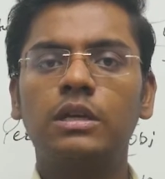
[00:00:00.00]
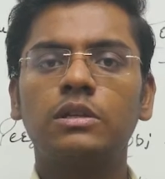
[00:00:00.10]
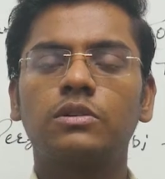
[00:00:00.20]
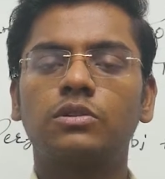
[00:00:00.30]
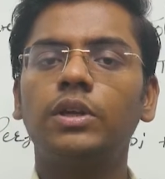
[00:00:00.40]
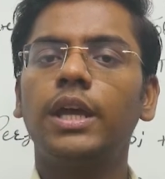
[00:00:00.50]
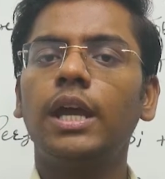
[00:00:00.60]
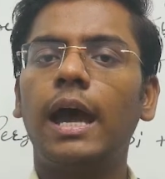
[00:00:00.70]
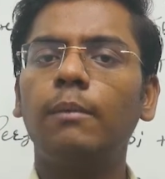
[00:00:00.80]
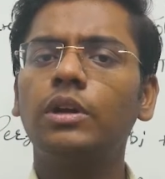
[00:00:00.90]
So today
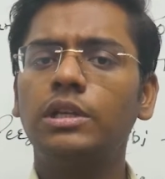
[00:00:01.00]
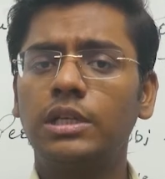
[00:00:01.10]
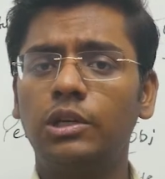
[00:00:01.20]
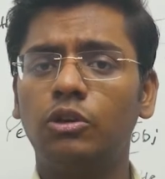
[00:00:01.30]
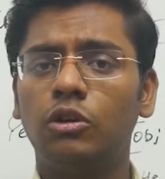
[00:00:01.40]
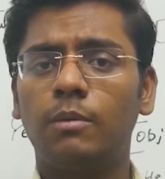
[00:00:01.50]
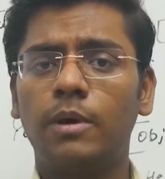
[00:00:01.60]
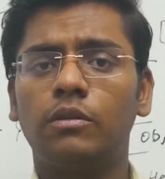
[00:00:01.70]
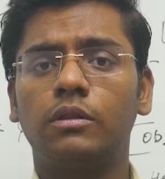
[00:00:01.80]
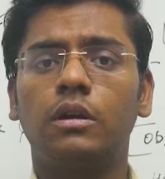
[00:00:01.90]
I am going to tell you
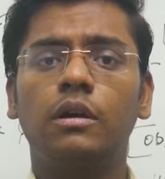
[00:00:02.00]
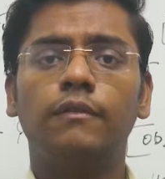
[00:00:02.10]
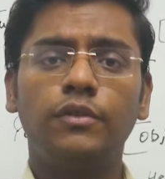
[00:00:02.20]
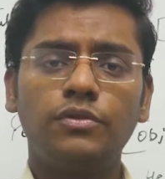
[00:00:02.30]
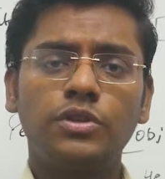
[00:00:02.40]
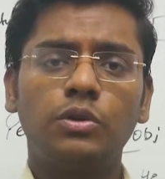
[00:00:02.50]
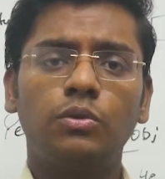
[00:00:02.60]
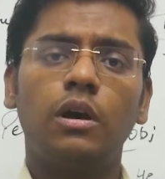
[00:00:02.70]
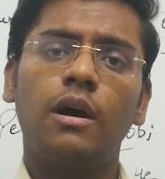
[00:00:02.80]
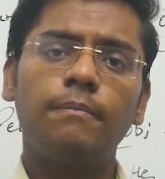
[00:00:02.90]
about the future
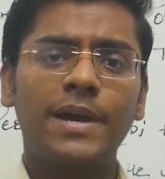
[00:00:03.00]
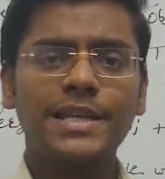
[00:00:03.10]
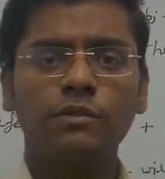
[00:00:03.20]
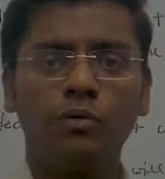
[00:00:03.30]
rule of passive